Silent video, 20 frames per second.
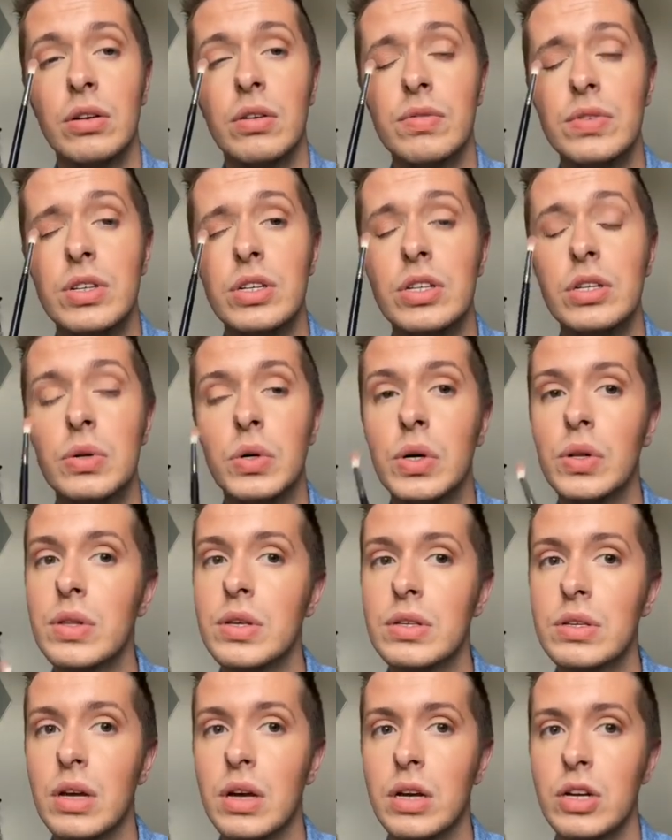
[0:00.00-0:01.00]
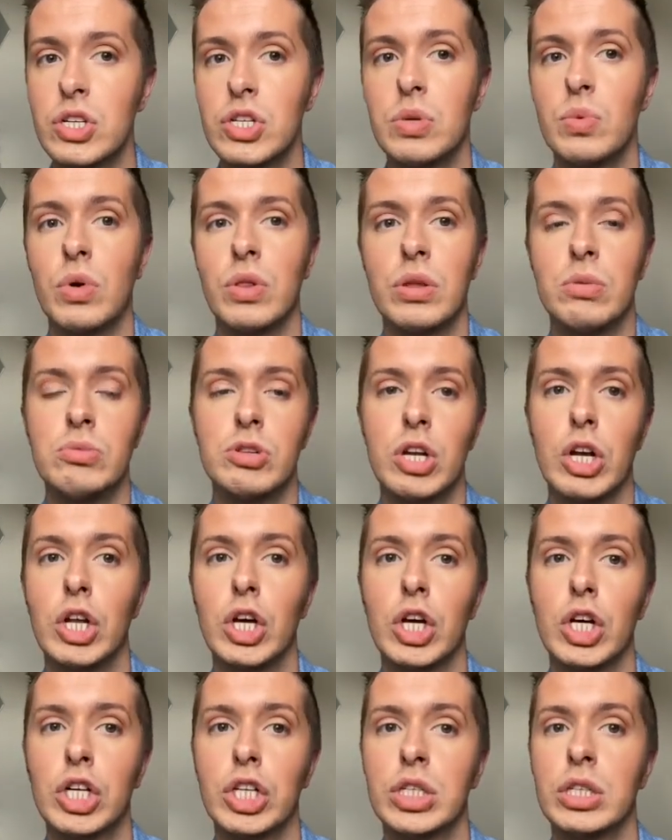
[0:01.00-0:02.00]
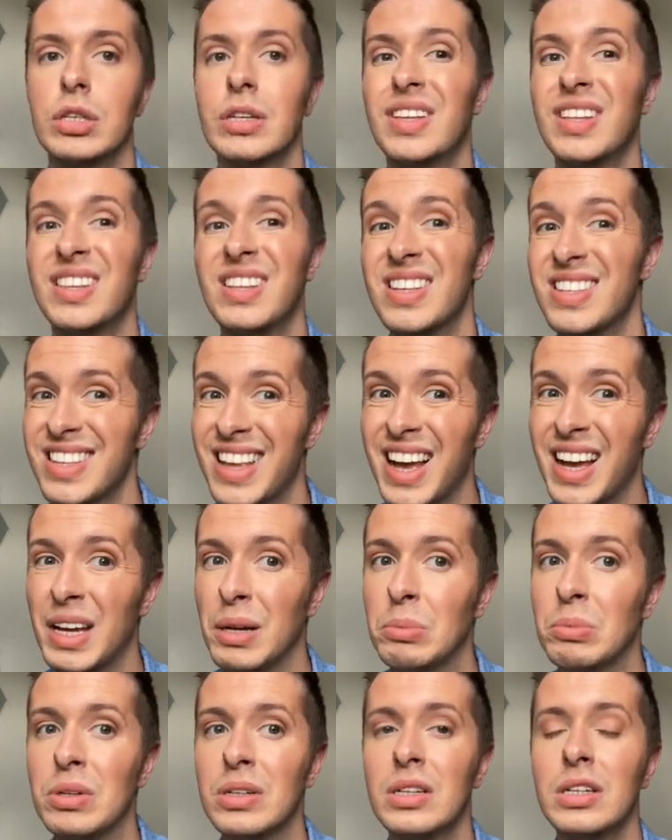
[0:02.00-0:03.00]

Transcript: obviously do it on this eye because you want them to look the same.